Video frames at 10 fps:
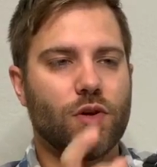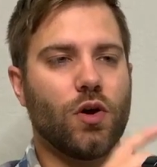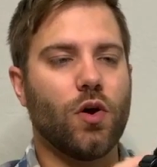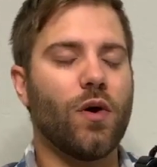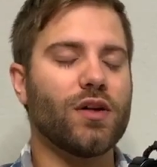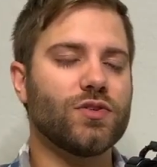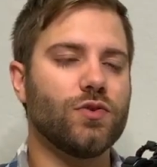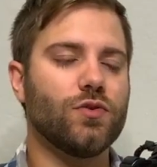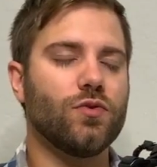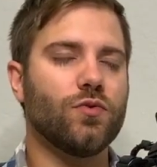go
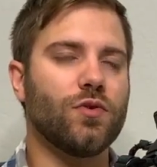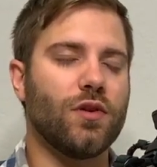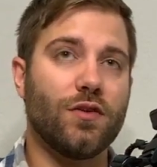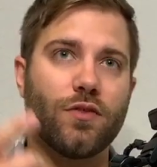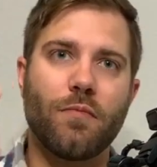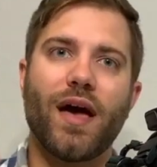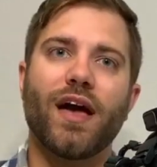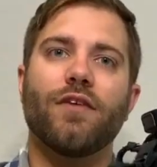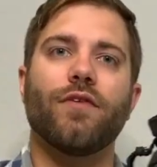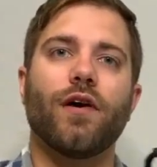onto either the
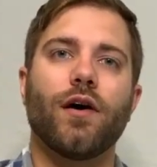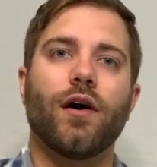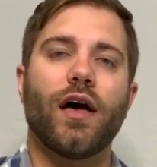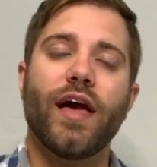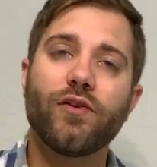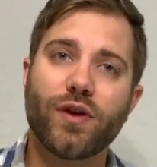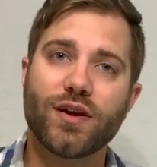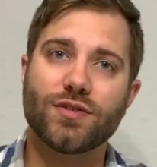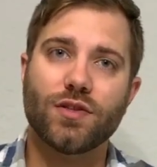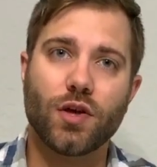back of a
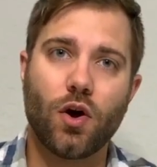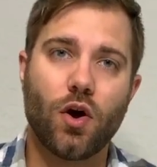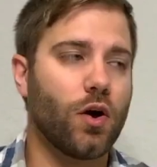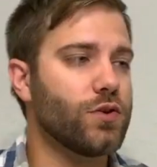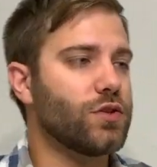headrest in the car,